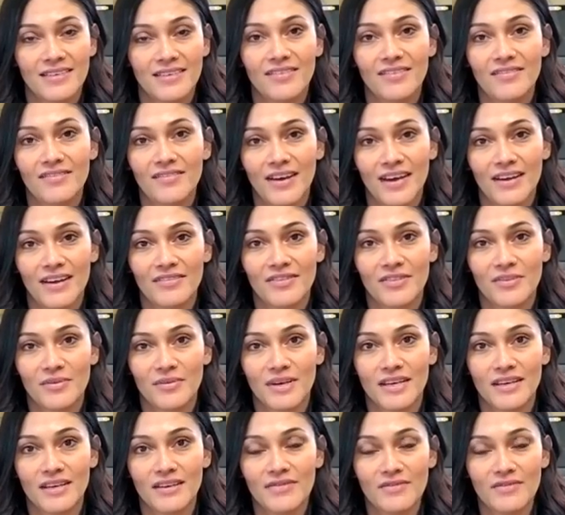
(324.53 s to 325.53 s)

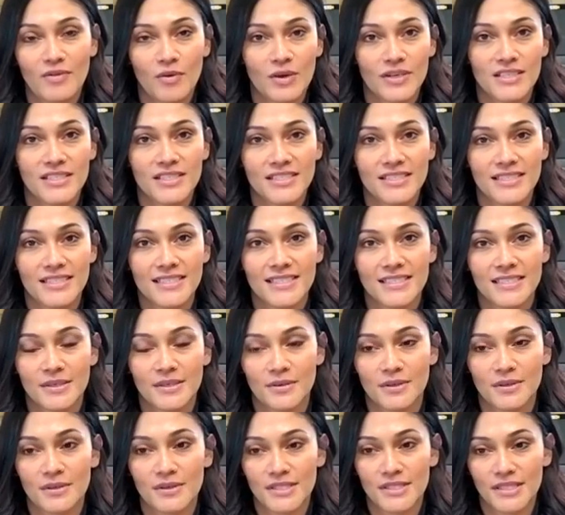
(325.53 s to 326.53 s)

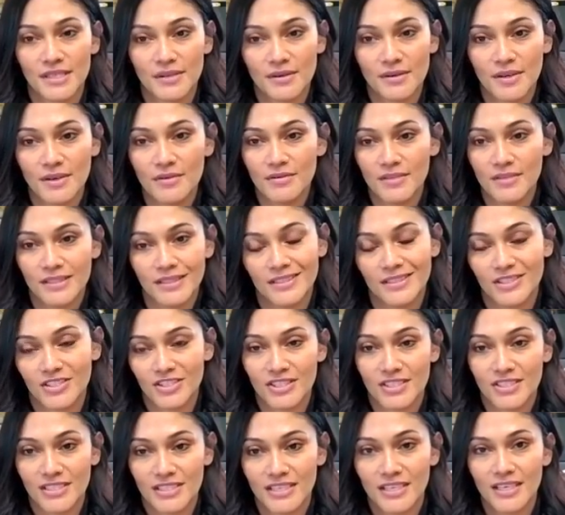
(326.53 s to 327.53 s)
775-753-4600, and then
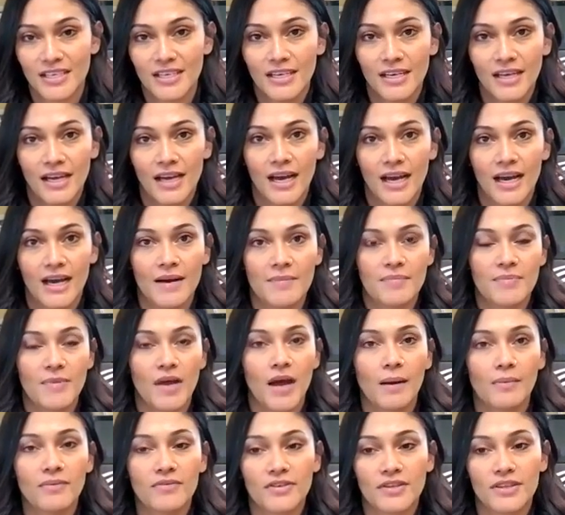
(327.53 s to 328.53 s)
just
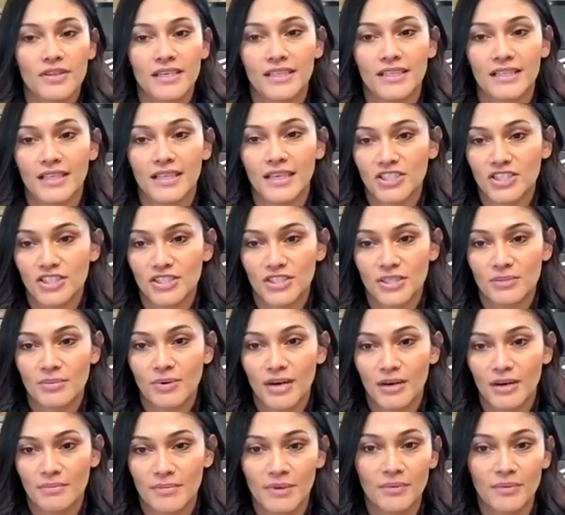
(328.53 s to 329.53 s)
opt for the election
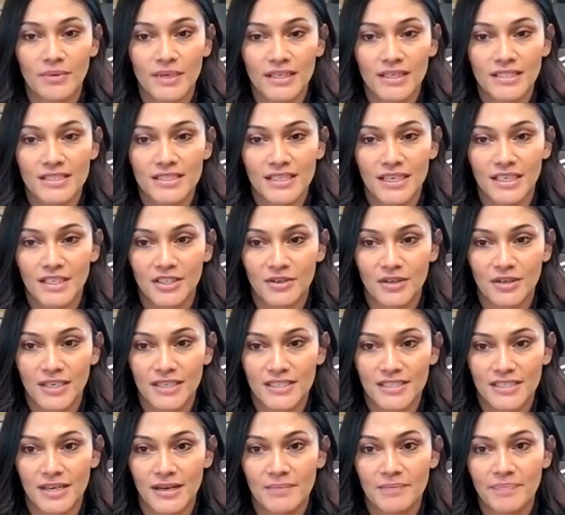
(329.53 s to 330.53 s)
department. We can sign you
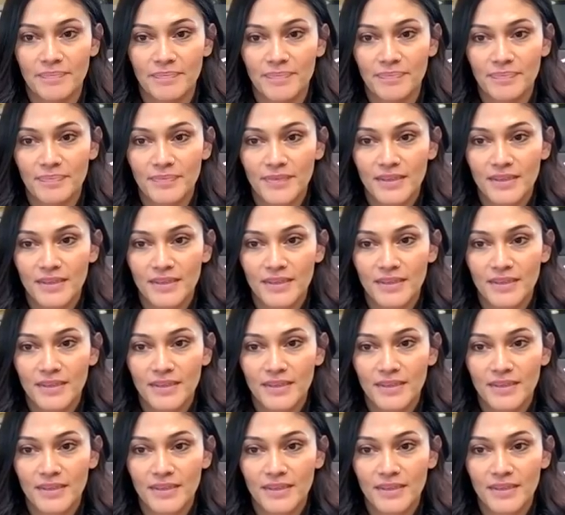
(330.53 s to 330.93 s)
guys up.